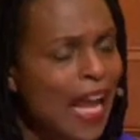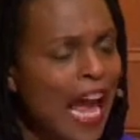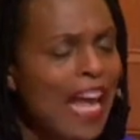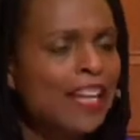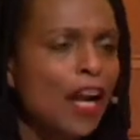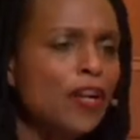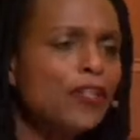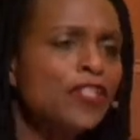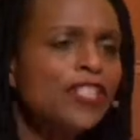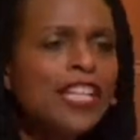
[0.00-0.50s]

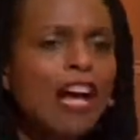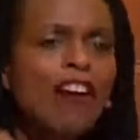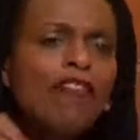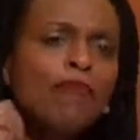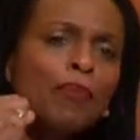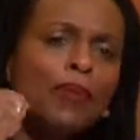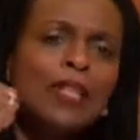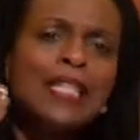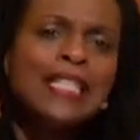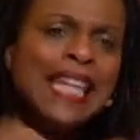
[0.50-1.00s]
and our
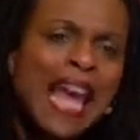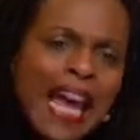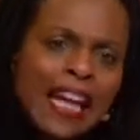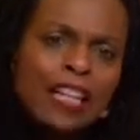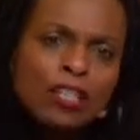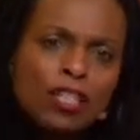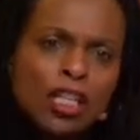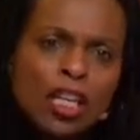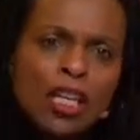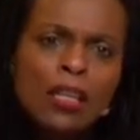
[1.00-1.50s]

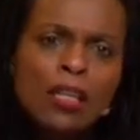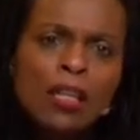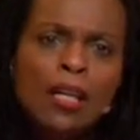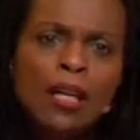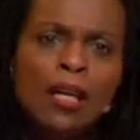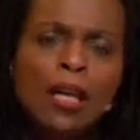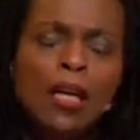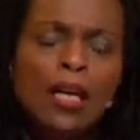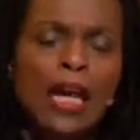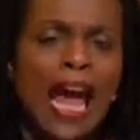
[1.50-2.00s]
self-protection
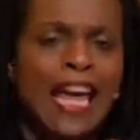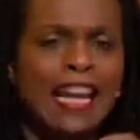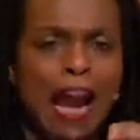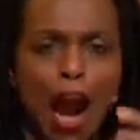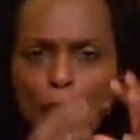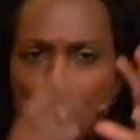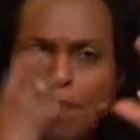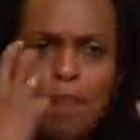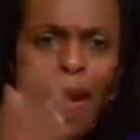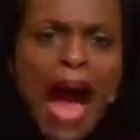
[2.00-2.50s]
and
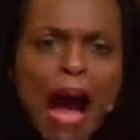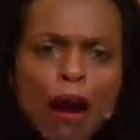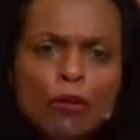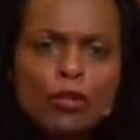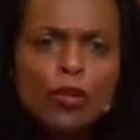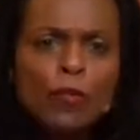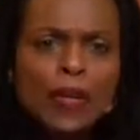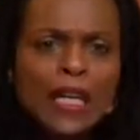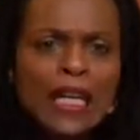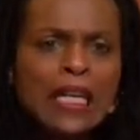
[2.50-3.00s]
our
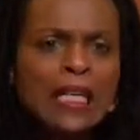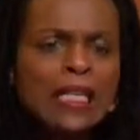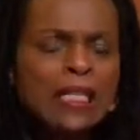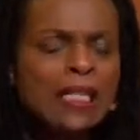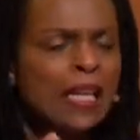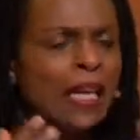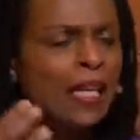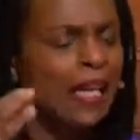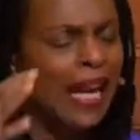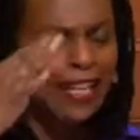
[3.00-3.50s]

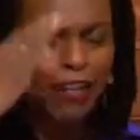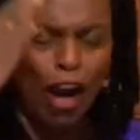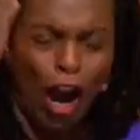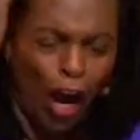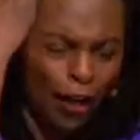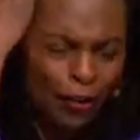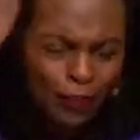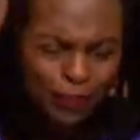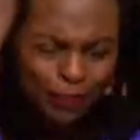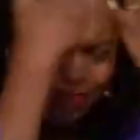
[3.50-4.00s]
boundaries and
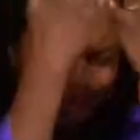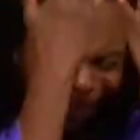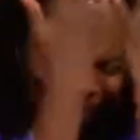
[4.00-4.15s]
our